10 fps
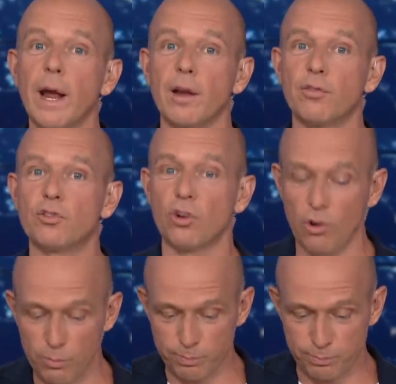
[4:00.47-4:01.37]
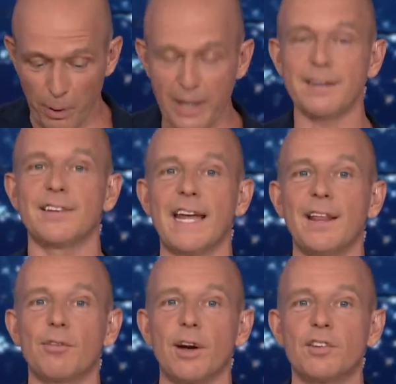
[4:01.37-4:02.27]
wait for Joe Biden to get
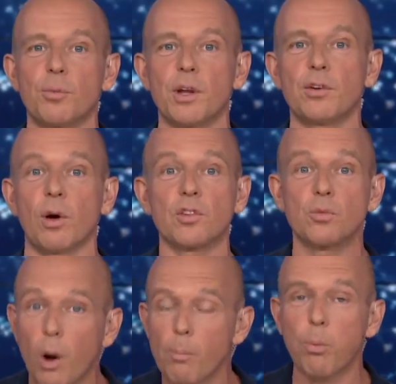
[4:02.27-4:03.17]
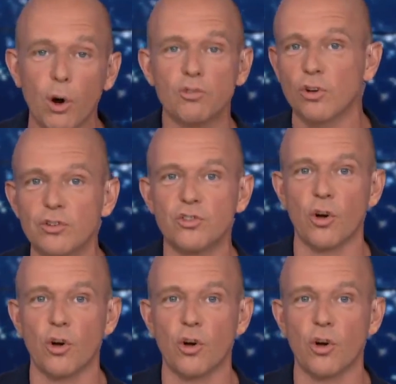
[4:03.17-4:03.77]
in the race so we can do our swamp watch on